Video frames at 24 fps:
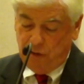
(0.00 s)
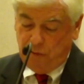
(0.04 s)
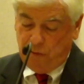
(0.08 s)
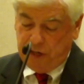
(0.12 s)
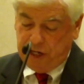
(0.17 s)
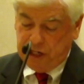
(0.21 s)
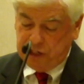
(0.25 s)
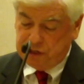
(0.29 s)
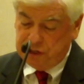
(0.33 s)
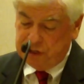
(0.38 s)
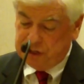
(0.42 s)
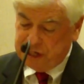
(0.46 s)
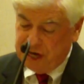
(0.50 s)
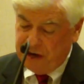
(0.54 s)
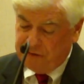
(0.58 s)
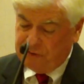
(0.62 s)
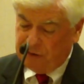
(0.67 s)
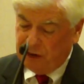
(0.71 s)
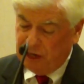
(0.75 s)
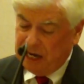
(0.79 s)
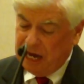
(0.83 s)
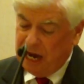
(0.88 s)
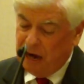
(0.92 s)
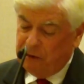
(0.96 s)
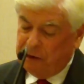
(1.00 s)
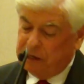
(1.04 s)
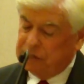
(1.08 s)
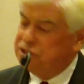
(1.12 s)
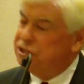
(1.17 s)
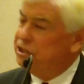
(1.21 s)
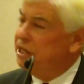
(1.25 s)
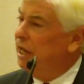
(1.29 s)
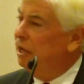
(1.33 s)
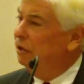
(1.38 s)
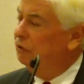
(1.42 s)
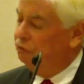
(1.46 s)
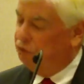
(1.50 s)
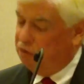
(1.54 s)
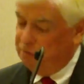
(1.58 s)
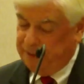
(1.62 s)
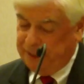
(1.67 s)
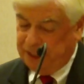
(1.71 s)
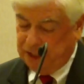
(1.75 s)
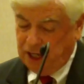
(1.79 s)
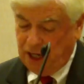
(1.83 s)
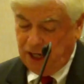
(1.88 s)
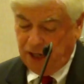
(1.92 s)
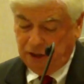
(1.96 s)
we should never allow ourselves to
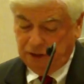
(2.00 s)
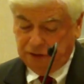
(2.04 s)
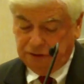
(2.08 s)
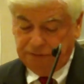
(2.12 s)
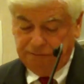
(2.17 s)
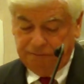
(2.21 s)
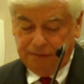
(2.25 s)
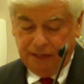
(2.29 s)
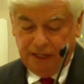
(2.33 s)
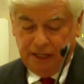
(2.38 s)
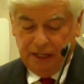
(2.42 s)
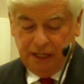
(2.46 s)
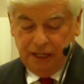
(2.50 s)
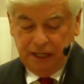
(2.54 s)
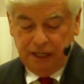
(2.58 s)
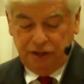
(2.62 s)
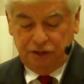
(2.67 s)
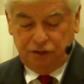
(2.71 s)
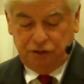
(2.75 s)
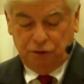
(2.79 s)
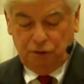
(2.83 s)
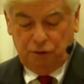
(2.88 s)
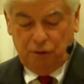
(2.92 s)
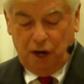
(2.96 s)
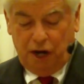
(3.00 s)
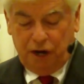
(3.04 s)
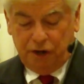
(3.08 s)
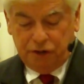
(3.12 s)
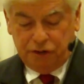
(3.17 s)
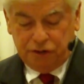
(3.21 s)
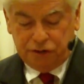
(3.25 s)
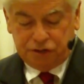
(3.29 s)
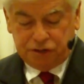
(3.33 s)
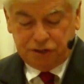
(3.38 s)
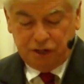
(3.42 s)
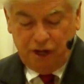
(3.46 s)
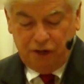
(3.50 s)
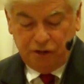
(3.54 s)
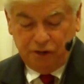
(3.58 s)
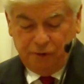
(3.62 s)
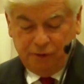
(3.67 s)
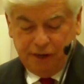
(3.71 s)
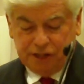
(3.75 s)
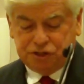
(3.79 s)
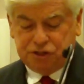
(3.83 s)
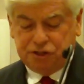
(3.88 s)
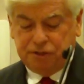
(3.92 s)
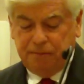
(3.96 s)
be lulled into under
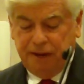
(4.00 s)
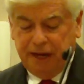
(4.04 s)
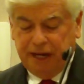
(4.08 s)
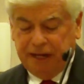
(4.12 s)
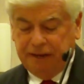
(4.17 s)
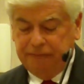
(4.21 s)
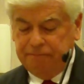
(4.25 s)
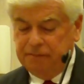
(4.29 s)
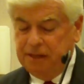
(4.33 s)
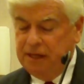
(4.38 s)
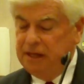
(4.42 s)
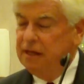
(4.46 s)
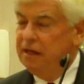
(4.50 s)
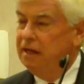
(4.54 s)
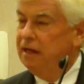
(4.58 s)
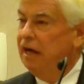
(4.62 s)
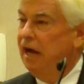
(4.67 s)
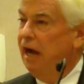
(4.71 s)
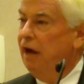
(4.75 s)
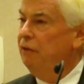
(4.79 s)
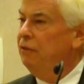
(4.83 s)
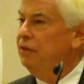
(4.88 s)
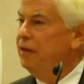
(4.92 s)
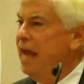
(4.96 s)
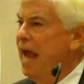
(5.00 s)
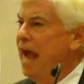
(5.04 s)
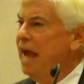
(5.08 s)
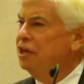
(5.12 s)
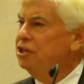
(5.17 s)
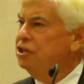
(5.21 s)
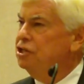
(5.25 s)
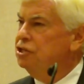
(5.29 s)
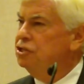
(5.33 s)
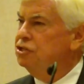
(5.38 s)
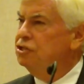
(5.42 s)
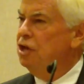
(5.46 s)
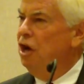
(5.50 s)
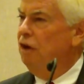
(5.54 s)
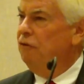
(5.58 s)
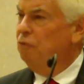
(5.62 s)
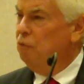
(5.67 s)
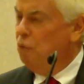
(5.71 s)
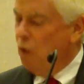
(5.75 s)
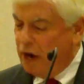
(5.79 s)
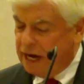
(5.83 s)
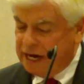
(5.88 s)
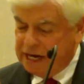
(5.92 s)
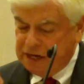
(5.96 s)
underestimating how the actions
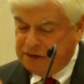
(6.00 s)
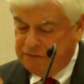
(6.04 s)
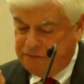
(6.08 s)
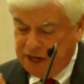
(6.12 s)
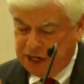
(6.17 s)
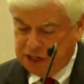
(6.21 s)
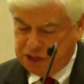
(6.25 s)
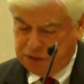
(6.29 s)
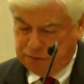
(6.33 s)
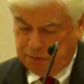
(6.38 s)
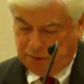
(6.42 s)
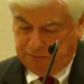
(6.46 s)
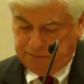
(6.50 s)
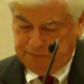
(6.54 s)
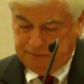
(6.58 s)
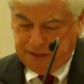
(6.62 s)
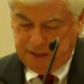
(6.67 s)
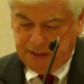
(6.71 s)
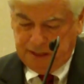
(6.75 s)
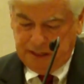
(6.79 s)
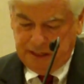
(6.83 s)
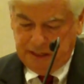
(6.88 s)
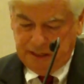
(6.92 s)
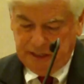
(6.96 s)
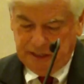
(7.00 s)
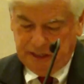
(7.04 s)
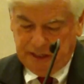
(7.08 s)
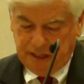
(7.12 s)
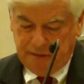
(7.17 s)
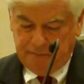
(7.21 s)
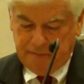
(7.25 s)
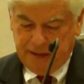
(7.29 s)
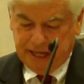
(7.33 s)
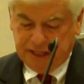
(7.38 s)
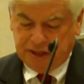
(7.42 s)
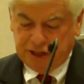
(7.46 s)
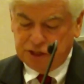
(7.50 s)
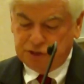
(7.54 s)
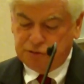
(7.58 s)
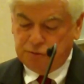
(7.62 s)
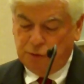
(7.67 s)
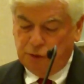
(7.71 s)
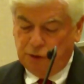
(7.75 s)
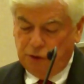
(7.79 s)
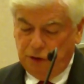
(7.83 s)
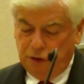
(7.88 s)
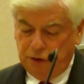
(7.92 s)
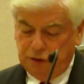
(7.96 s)
of one individual can make this
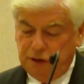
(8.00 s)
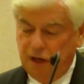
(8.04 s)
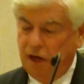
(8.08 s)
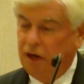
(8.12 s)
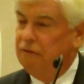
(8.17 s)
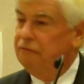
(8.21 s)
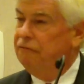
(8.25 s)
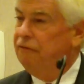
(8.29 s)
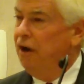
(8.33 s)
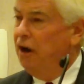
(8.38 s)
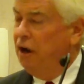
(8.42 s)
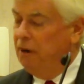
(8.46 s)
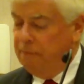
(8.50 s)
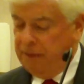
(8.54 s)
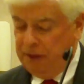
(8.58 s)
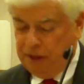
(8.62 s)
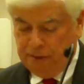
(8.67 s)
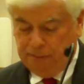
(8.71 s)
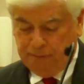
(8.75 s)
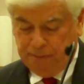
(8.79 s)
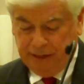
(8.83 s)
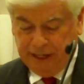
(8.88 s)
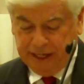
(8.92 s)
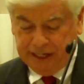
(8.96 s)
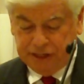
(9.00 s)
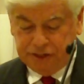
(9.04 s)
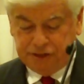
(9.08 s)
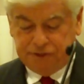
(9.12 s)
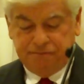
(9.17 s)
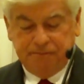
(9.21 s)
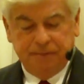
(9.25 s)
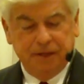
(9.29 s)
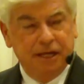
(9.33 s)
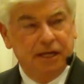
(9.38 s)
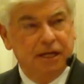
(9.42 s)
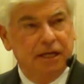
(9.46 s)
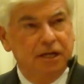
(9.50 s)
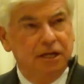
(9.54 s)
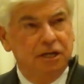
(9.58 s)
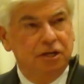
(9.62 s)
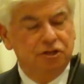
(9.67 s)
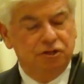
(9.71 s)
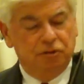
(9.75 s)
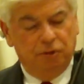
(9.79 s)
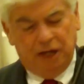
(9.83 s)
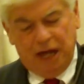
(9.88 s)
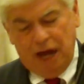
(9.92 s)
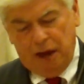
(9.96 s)
world a far better place.
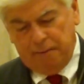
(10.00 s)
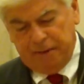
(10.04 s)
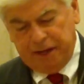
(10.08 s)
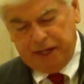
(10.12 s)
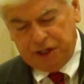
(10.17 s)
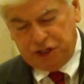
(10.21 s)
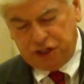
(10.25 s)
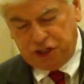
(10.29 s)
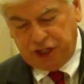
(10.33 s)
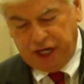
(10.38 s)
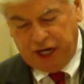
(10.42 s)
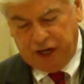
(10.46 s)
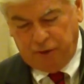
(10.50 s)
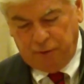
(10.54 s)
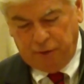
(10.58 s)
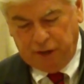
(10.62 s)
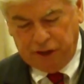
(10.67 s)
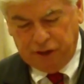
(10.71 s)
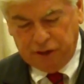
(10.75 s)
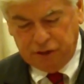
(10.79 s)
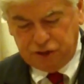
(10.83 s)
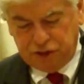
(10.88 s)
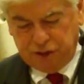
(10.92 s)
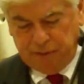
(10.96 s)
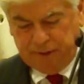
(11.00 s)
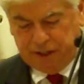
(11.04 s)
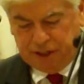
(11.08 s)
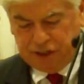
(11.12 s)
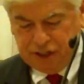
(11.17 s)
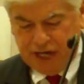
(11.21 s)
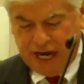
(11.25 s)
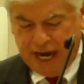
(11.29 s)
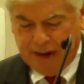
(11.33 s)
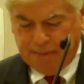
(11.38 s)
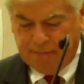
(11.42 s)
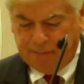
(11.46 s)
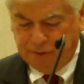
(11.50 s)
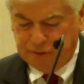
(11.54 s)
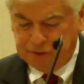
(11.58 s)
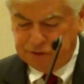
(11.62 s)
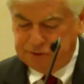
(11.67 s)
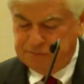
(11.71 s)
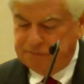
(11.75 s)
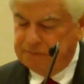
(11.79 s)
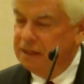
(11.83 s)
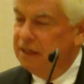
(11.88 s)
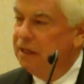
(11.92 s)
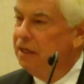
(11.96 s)
So allow me to share with you some
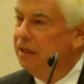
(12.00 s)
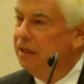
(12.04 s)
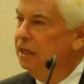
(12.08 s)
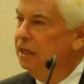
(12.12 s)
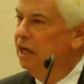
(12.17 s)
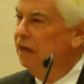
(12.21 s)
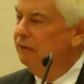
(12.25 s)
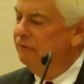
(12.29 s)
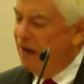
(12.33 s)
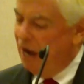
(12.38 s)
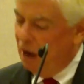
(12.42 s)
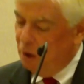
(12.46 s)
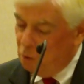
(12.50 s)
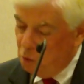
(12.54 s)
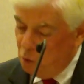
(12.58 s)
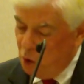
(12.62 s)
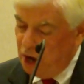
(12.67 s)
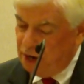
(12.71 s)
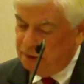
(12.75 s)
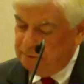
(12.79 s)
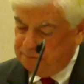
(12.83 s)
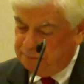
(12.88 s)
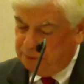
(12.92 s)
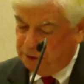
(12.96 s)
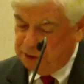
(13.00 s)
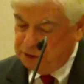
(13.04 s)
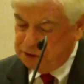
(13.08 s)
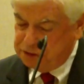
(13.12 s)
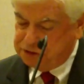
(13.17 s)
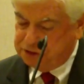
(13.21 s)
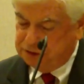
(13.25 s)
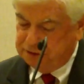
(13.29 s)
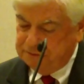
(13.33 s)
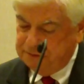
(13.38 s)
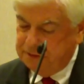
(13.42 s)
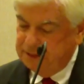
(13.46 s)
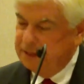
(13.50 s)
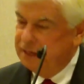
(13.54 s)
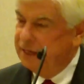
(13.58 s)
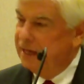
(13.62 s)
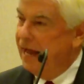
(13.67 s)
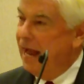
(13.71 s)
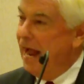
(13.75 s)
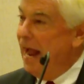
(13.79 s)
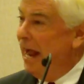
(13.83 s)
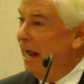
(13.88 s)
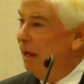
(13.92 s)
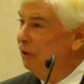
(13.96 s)
examples of how one person
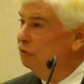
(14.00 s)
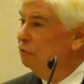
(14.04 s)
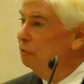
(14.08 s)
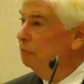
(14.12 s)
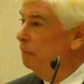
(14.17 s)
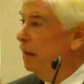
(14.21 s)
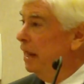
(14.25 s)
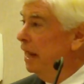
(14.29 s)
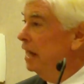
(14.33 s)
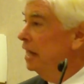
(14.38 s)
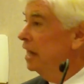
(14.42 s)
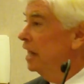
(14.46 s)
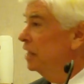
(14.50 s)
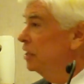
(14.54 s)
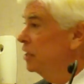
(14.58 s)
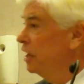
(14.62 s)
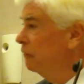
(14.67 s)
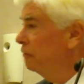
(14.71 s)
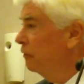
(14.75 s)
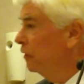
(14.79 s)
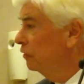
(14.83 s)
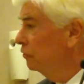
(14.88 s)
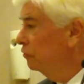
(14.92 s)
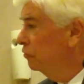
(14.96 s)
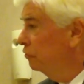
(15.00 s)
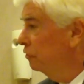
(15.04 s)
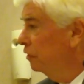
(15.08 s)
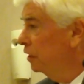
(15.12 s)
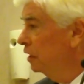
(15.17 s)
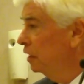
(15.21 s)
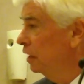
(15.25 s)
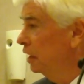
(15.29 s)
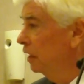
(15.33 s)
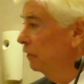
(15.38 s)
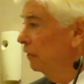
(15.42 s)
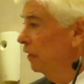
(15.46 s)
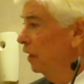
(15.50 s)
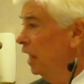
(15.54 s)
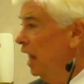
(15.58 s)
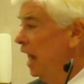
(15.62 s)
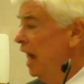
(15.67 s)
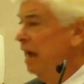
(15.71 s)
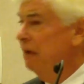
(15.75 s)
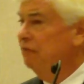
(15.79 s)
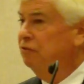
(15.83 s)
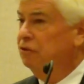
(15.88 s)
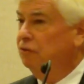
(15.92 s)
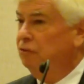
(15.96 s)
has made a difference
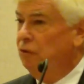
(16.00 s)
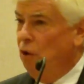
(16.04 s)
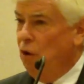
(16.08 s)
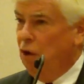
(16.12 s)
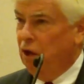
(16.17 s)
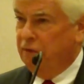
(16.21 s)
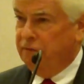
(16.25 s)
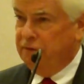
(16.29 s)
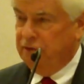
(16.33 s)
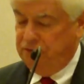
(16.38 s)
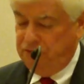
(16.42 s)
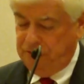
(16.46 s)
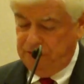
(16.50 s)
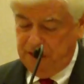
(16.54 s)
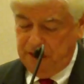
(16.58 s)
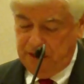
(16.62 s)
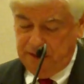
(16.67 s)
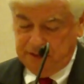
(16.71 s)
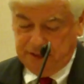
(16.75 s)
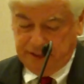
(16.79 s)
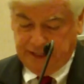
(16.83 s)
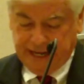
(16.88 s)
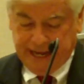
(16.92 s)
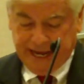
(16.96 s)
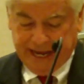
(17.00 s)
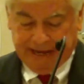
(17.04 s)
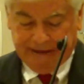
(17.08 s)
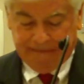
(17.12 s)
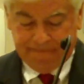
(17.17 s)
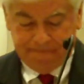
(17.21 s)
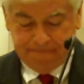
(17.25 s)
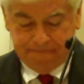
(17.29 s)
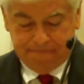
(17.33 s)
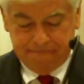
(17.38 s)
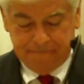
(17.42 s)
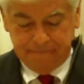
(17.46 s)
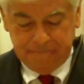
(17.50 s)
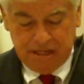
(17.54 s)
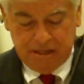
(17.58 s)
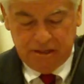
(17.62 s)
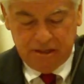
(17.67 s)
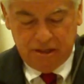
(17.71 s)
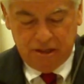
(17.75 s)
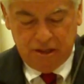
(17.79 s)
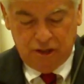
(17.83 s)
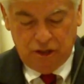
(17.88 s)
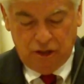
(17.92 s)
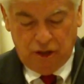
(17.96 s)
lives of all of us today.
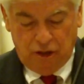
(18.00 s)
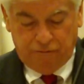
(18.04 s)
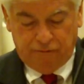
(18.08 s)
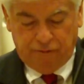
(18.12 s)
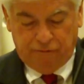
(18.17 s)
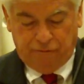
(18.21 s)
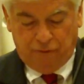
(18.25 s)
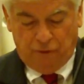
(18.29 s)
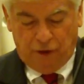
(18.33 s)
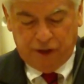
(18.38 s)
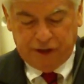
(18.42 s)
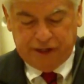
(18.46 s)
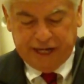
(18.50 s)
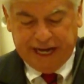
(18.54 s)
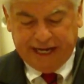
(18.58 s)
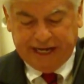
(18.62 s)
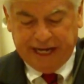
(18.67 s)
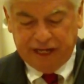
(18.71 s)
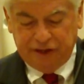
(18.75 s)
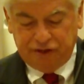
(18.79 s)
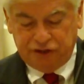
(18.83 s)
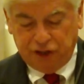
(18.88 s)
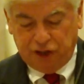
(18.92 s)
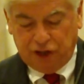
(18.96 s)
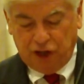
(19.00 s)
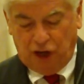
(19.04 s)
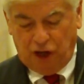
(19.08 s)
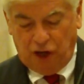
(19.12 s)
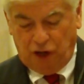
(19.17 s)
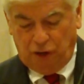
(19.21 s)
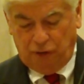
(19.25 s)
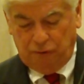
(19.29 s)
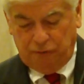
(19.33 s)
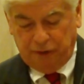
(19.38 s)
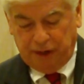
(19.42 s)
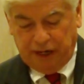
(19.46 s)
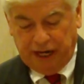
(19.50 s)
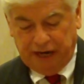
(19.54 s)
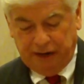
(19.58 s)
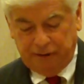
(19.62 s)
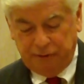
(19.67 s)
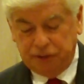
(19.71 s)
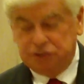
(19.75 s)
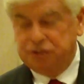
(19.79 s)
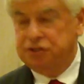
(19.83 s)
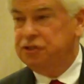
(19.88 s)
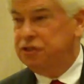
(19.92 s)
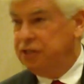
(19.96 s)
Over four decades ago, when I
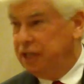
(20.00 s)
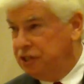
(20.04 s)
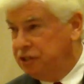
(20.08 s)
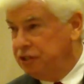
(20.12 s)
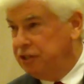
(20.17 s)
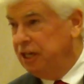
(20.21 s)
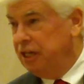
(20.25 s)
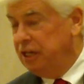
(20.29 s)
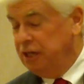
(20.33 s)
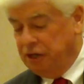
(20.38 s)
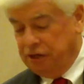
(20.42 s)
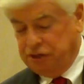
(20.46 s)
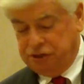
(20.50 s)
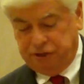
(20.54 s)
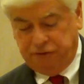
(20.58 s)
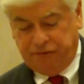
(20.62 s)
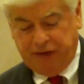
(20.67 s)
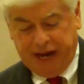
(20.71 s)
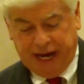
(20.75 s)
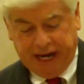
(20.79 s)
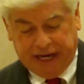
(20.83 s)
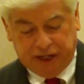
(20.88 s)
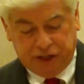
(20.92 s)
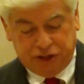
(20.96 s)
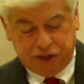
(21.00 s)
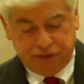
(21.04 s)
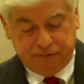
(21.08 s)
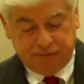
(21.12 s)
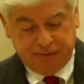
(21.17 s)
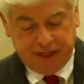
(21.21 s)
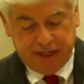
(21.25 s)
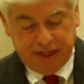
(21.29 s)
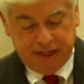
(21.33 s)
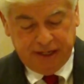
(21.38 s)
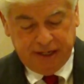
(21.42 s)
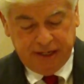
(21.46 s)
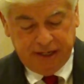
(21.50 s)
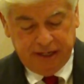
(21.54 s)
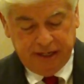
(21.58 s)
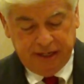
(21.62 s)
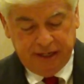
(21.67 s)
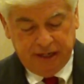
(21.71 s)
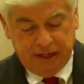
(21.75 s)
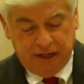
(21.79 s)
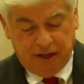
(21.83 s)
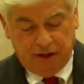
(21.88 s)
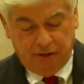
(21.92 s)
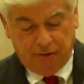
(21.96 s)
was 16 years of age,
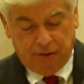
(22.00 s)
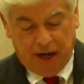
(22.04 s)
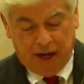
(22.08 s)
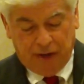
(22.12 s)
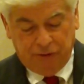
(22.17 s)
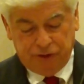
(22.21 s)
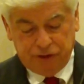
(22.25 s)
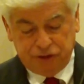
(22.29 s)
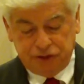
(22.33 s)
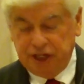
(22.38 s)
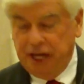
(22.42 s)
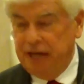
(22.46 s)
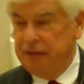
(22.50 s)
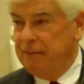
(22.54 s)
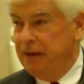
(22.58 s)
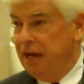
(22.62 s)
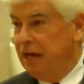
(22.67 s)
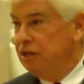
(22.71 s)
around the same